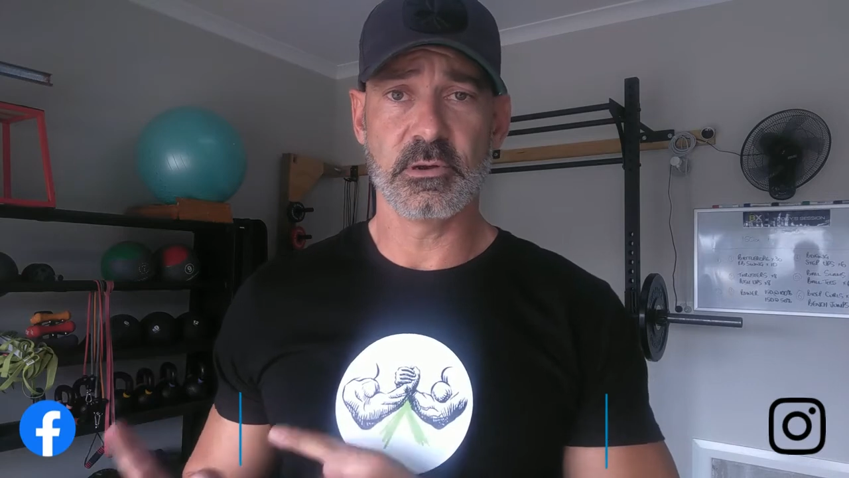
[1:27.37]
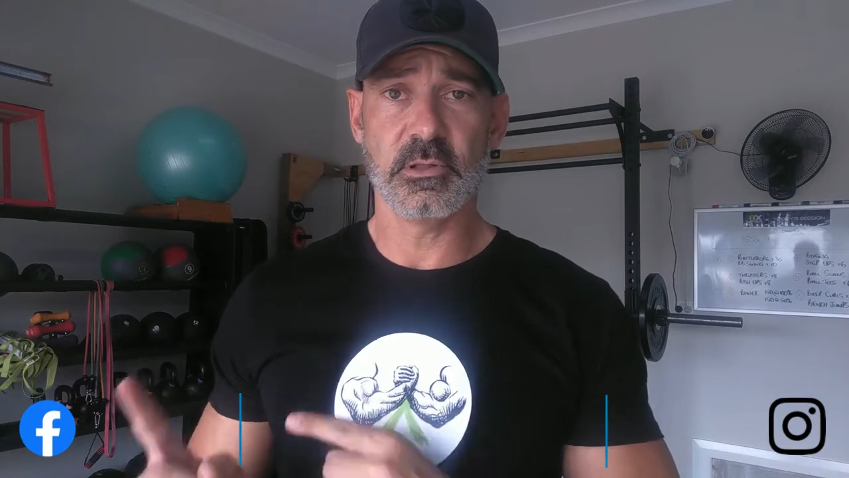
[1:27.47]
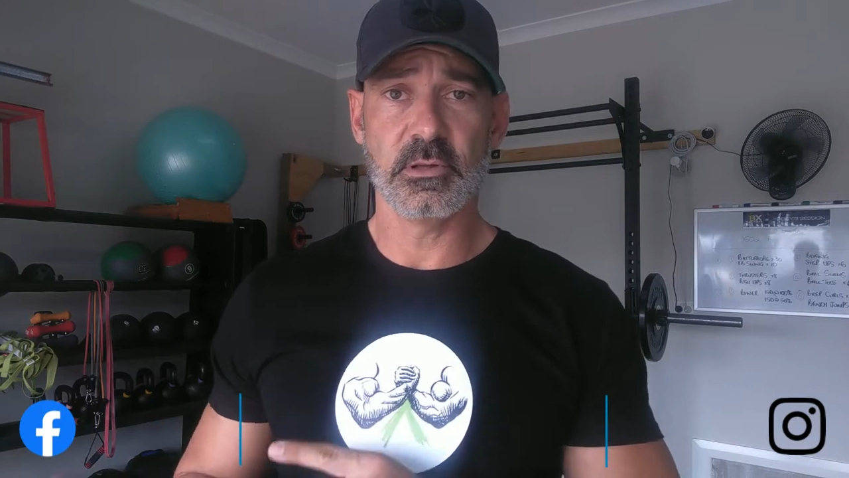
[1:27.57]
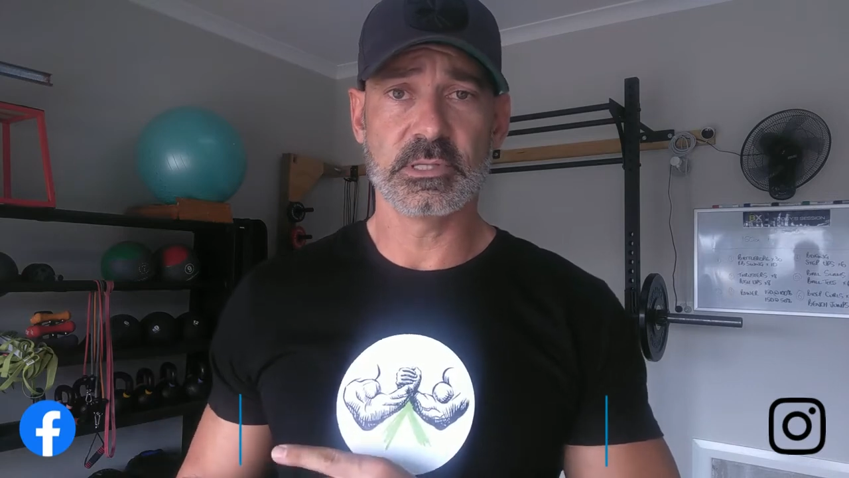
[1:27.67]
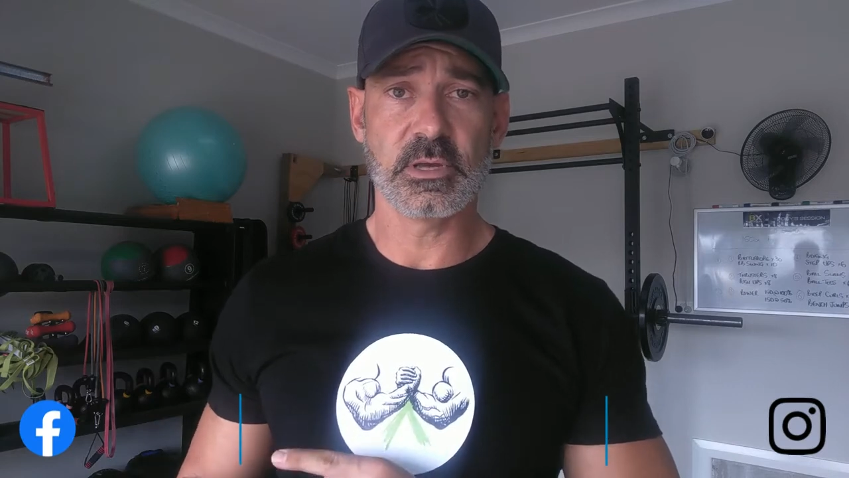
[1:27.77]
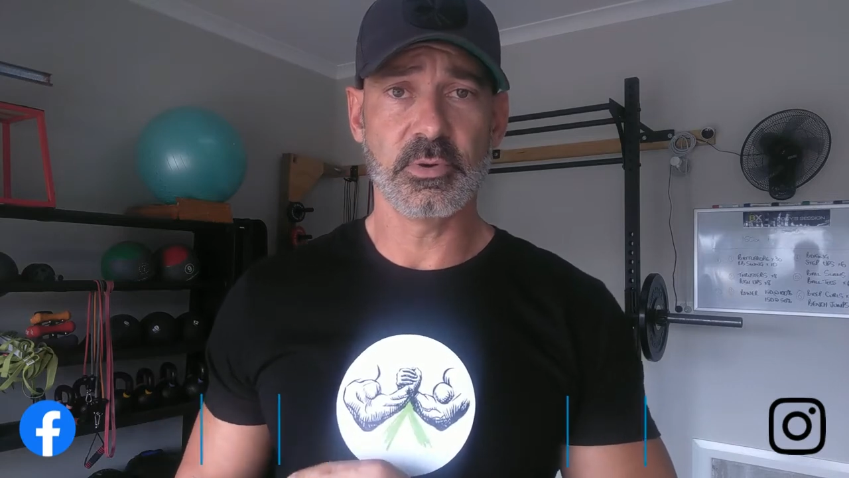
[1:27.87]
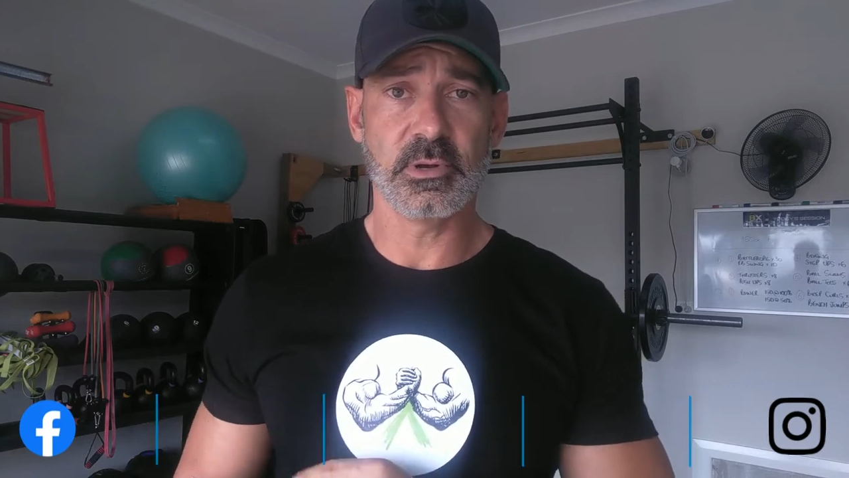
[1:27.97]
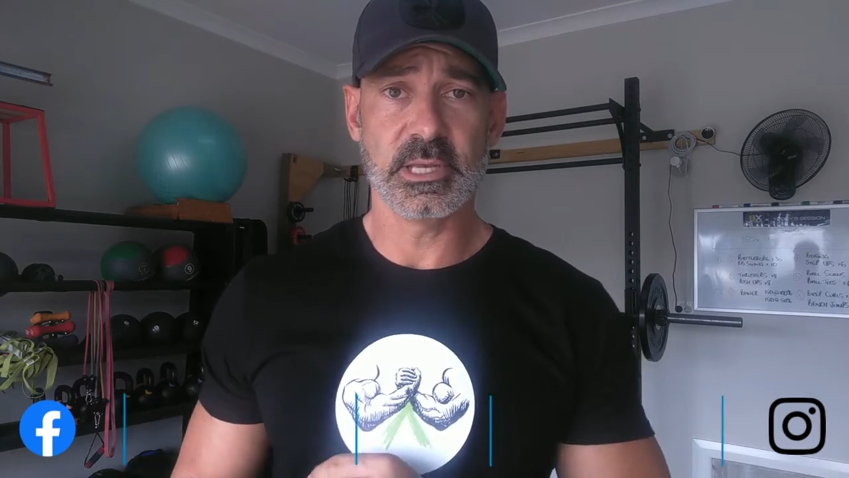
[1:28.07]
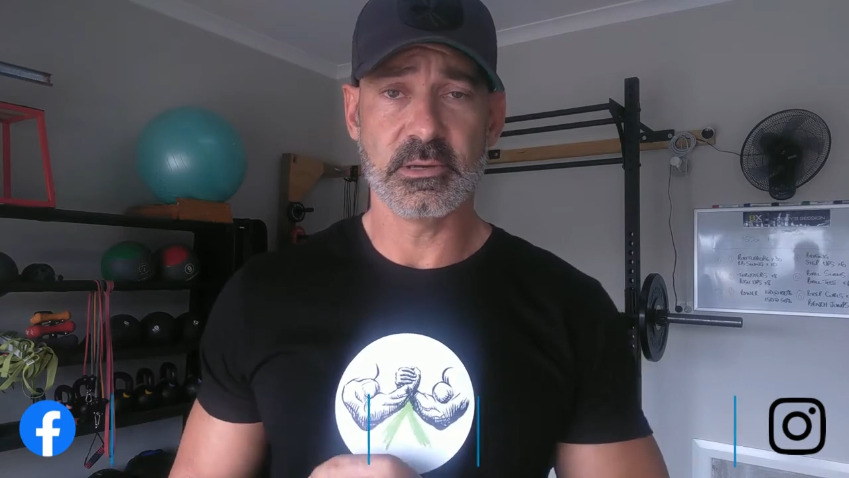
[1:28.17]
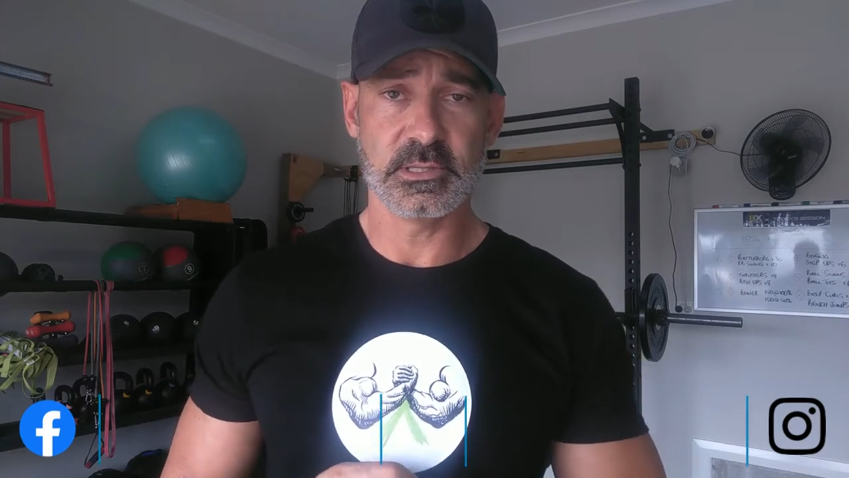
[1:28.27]
I'll also put
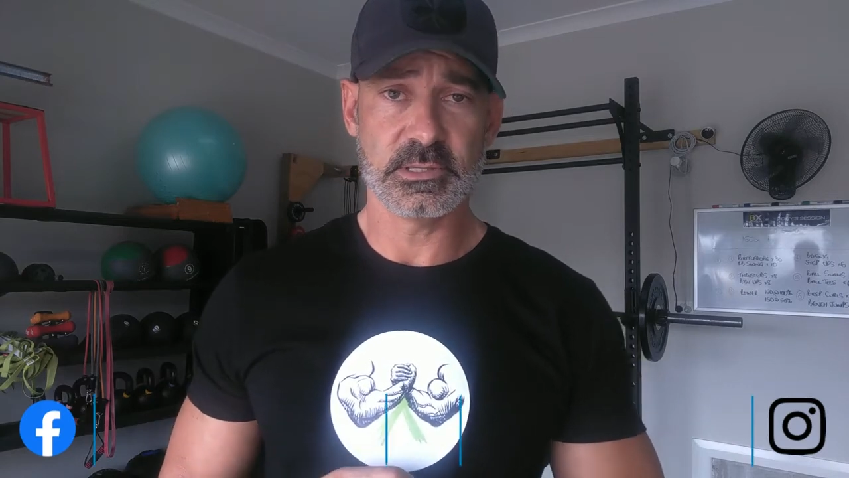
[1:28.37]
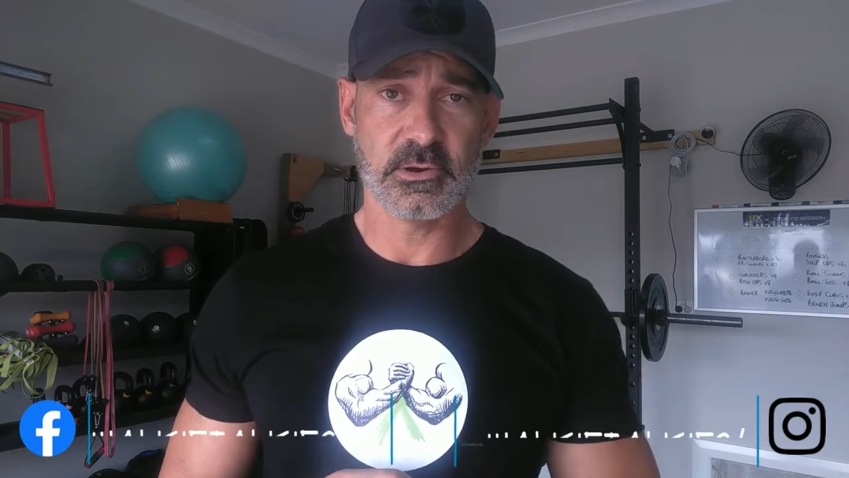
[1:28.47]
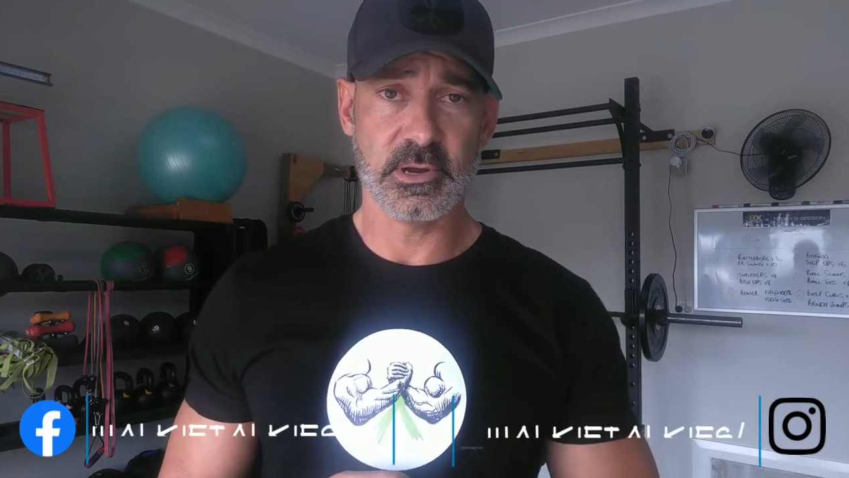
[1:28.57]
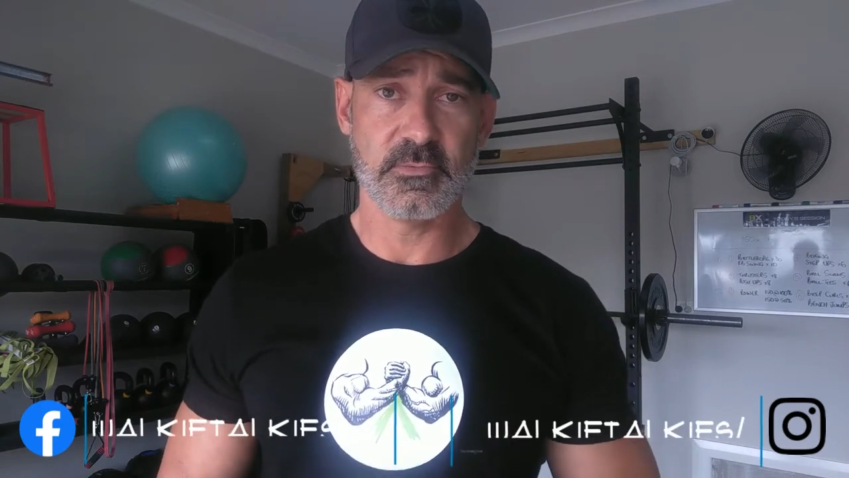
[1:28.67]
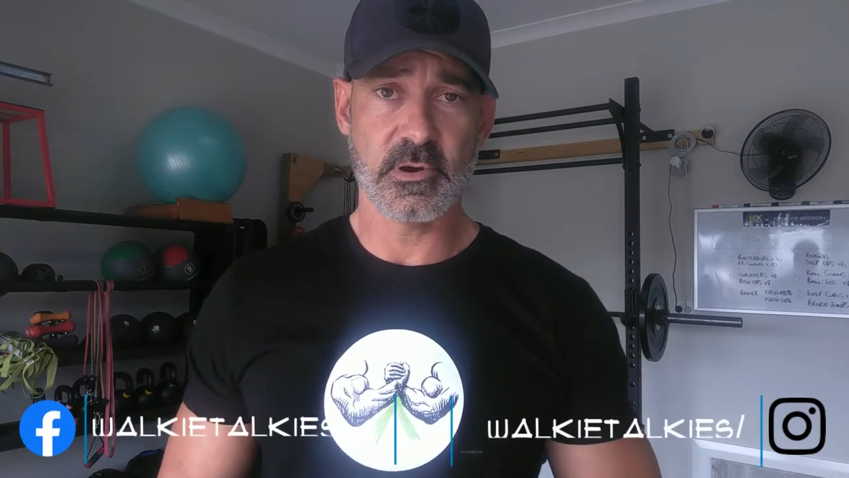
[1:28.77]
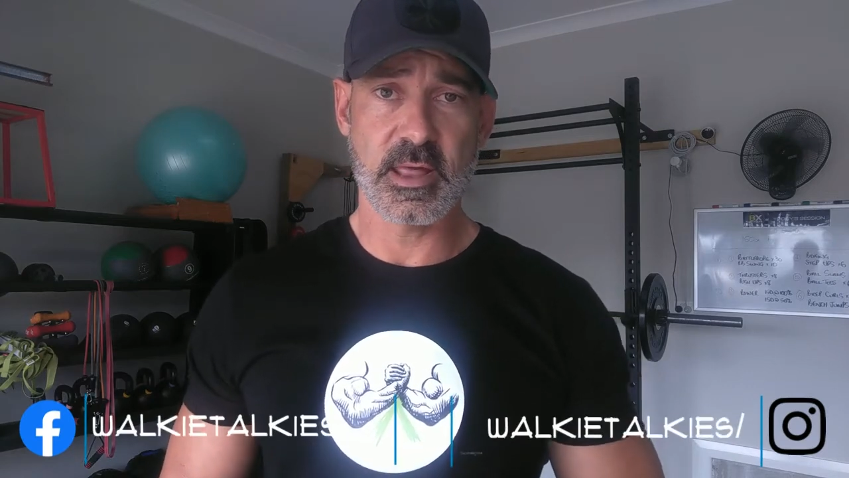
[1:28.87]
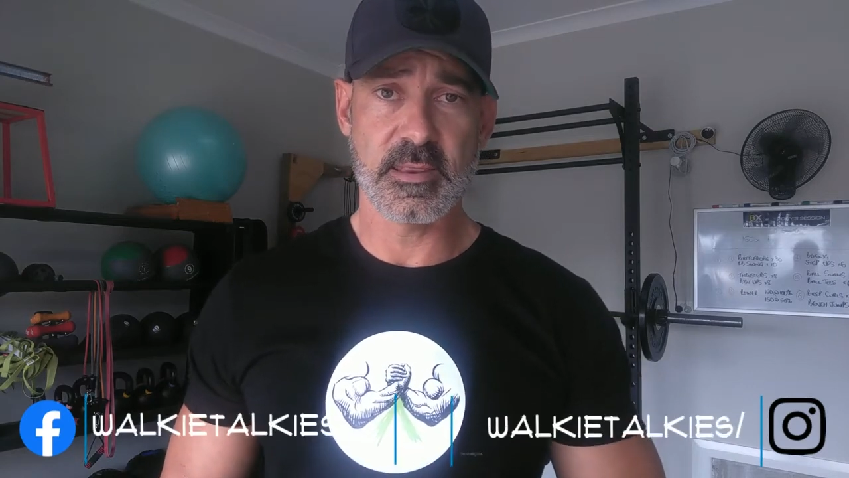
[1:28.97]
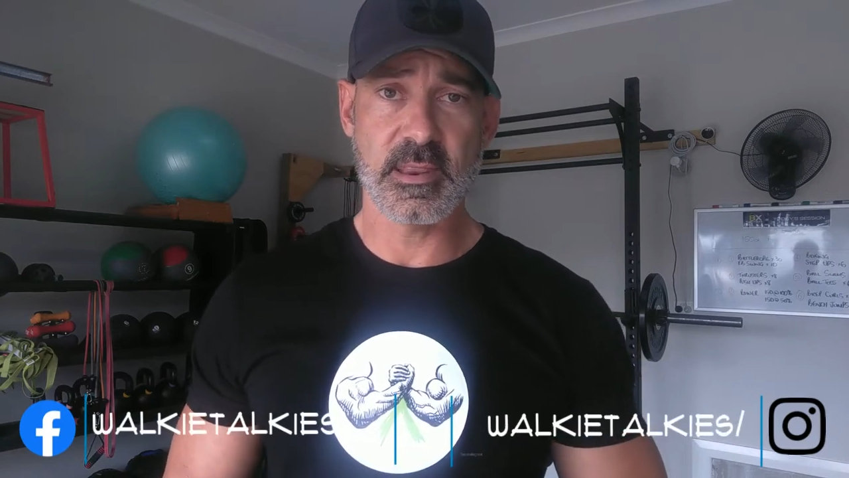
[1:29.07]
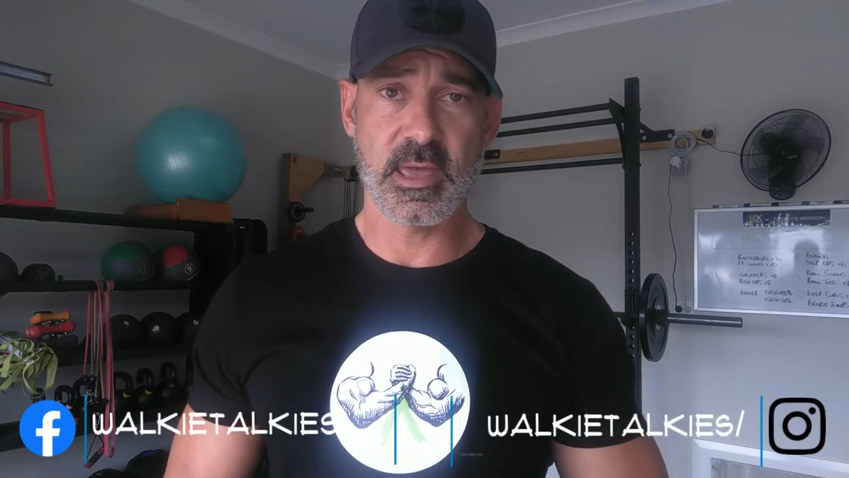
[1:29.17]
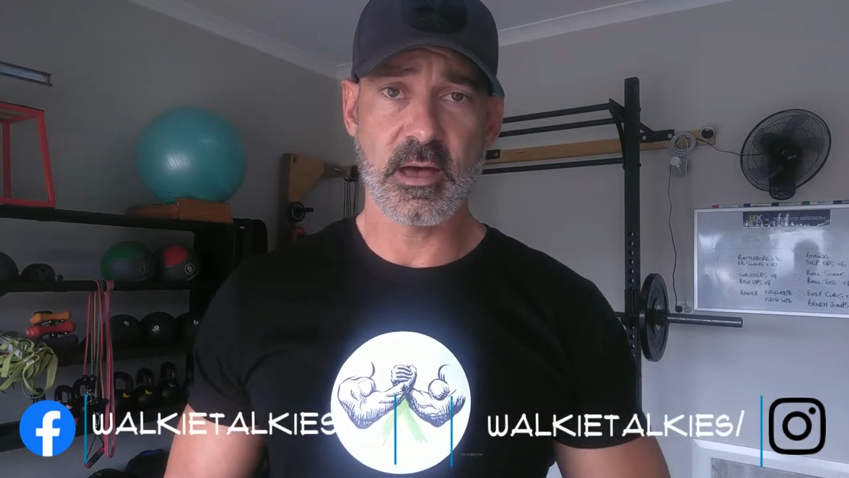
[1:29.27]
a link on the screen
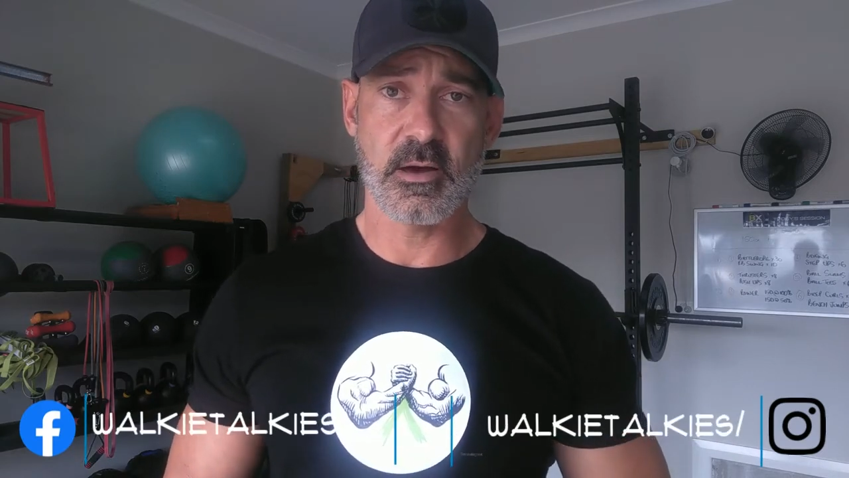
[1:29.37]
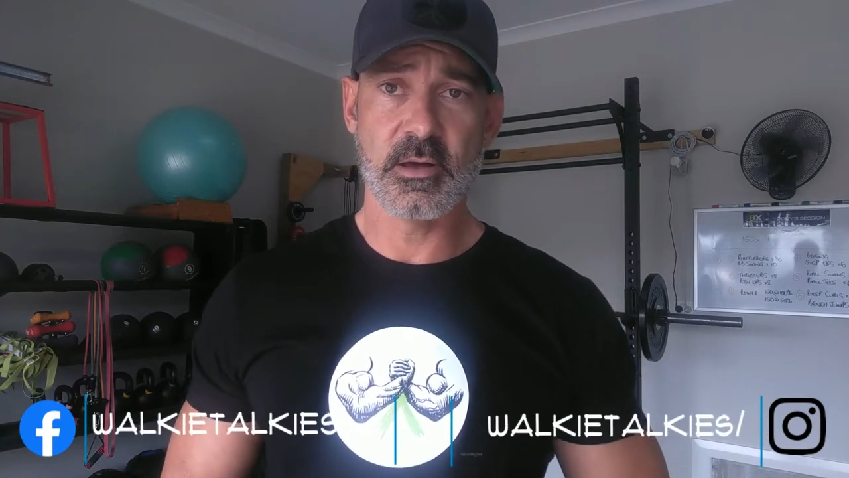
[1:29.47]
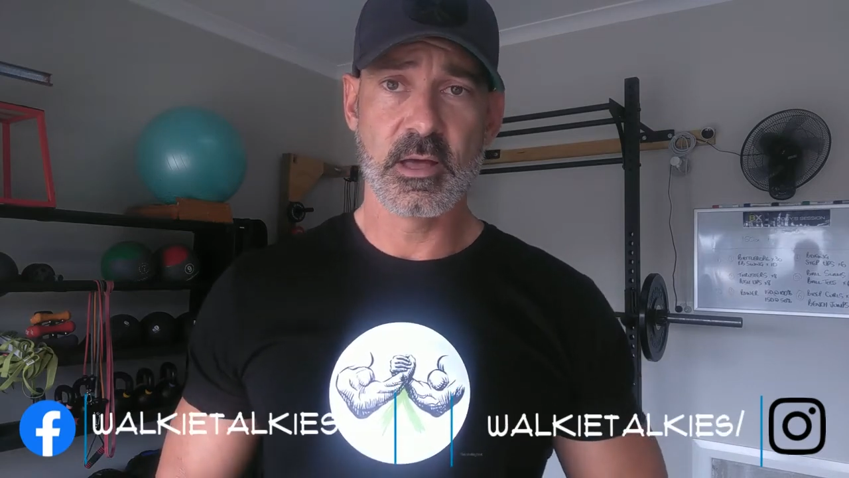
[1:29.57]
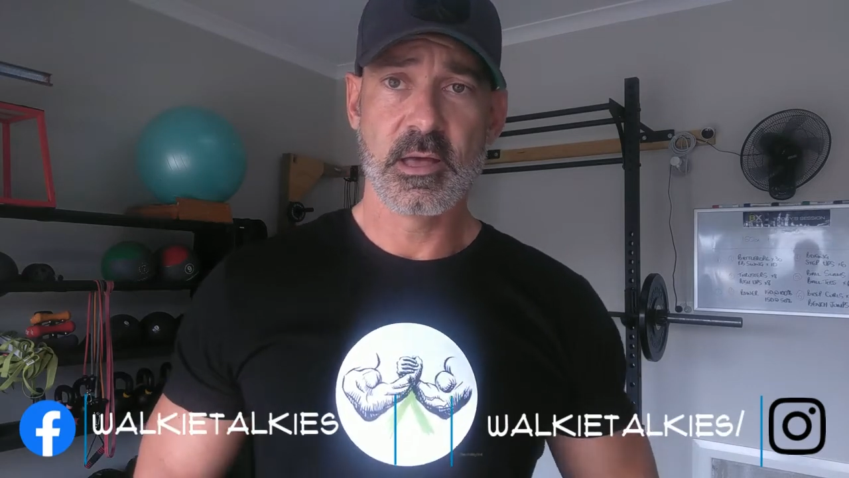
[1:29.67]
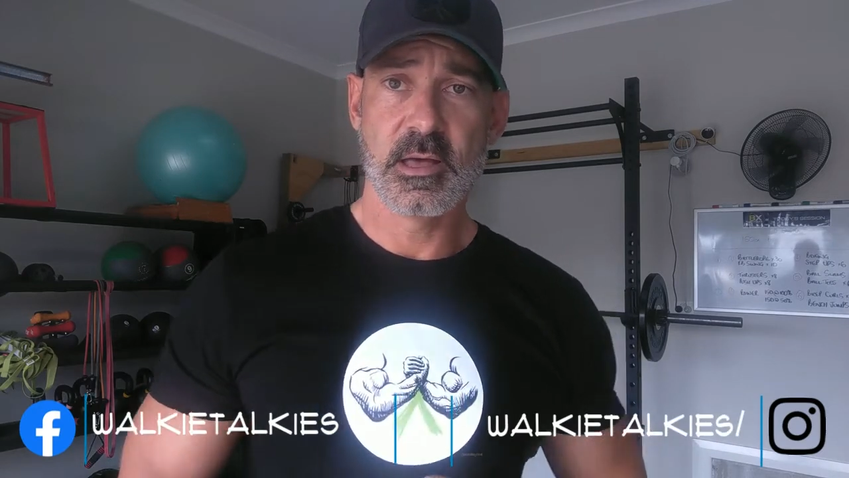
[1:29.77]
right now.